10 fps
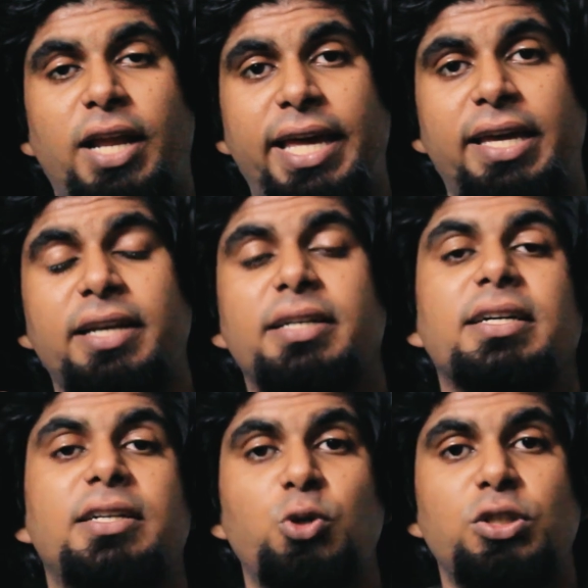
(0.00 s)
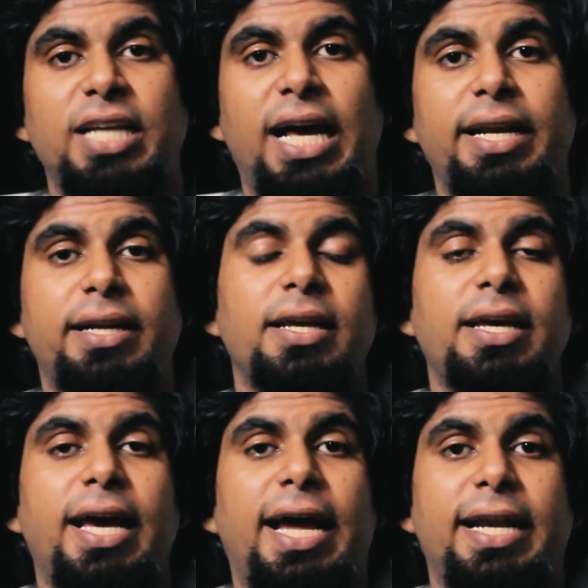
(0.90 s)
like it, do share it,
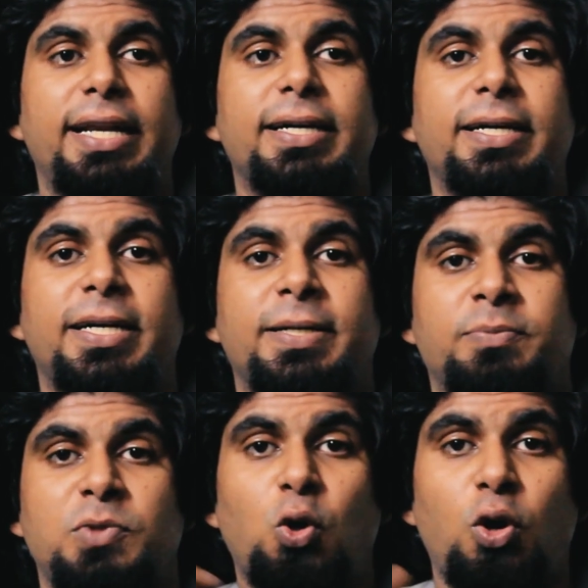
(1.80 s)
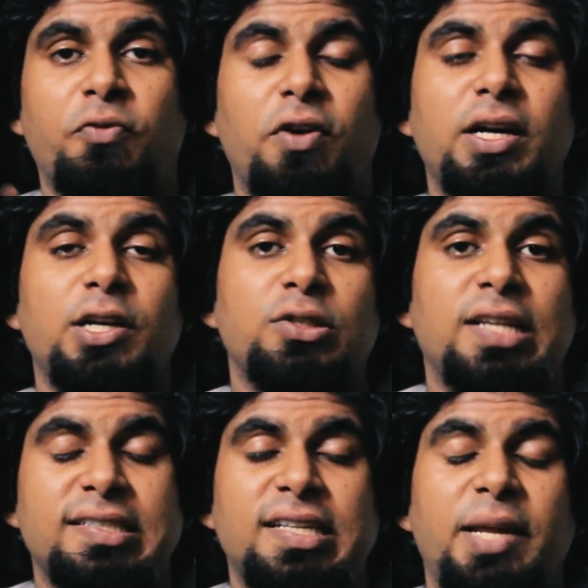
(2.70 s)
and don't forget to
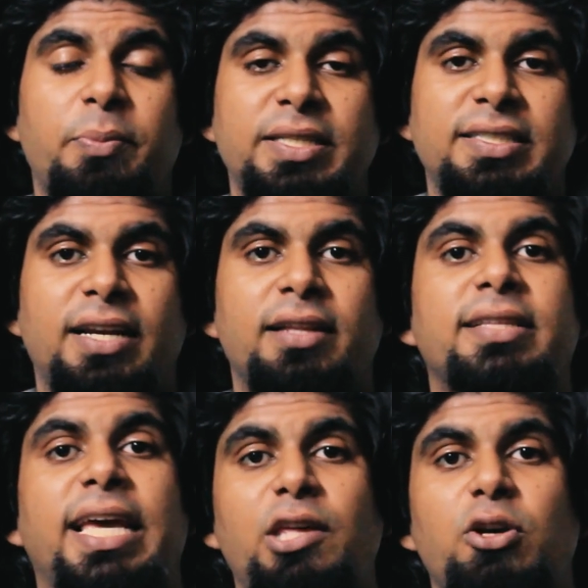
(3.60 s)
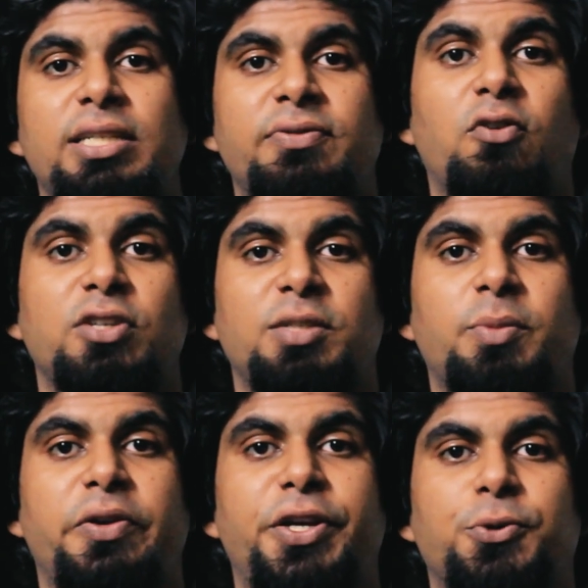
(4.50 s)
subscribe my channel. Thank you guys for watching
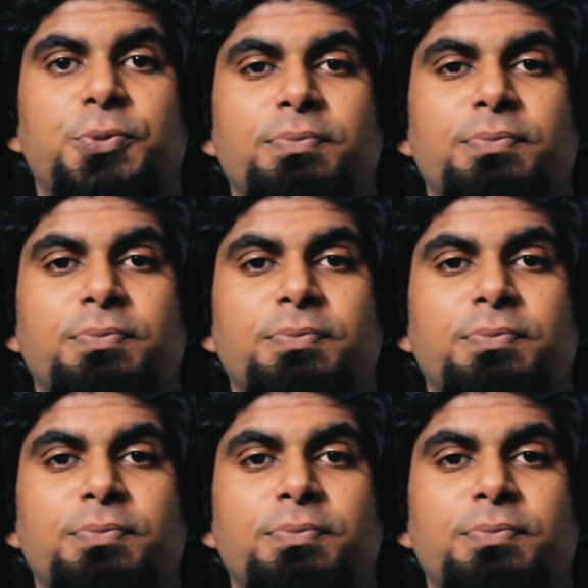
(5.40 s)
my video.